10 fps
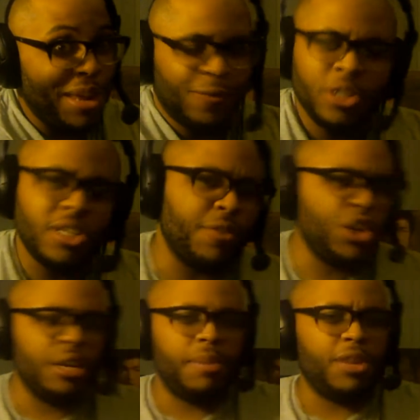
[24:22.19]
first off, you
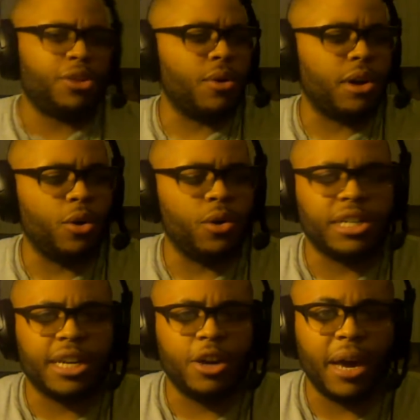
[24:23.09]
shouldn't be throwing an orange
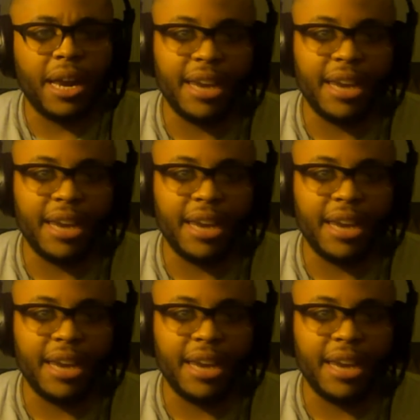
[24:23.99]
at nobody.